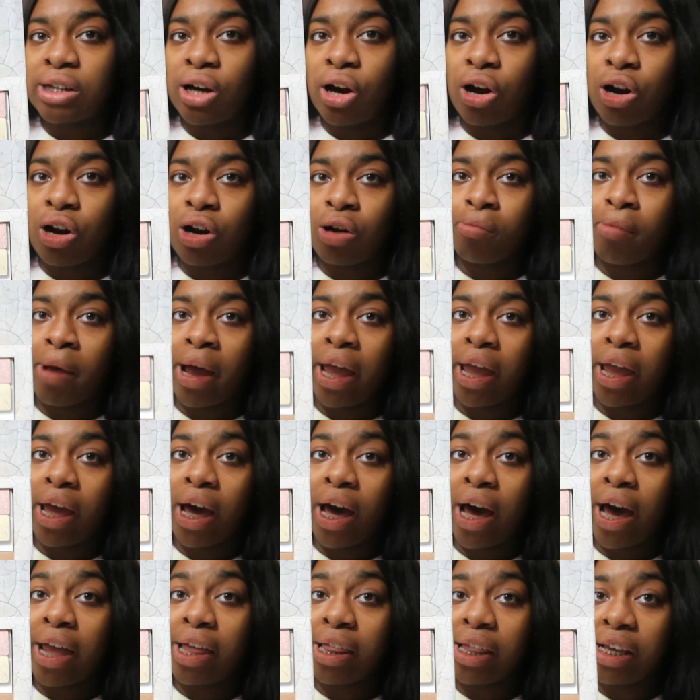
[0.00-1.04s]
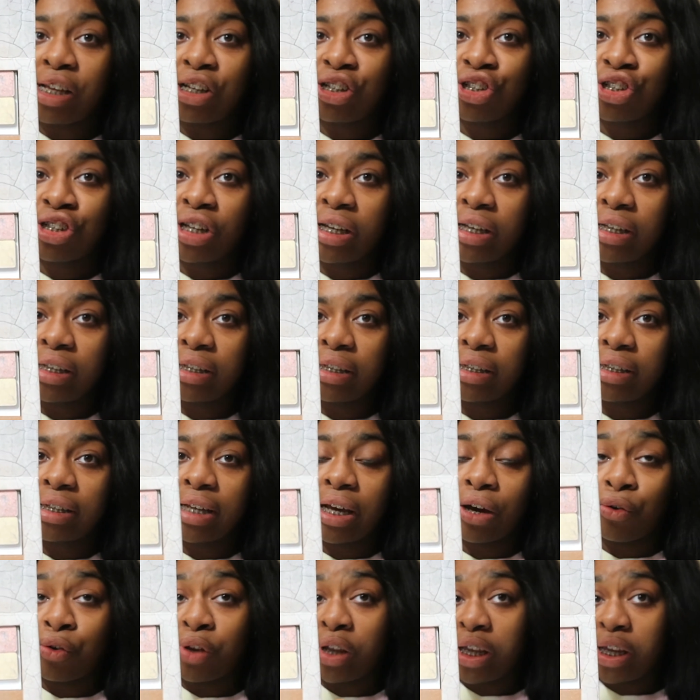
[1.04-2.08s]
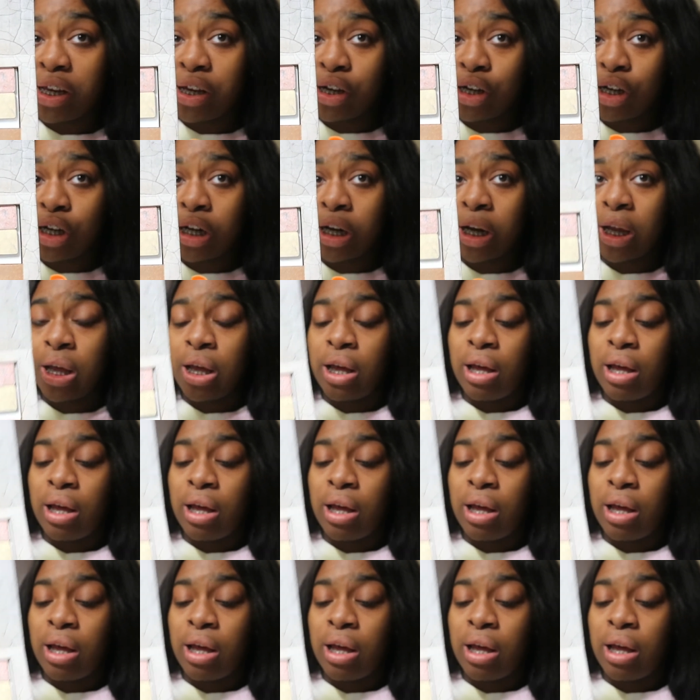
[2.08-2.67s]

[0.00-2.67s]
are my highlight shades down here.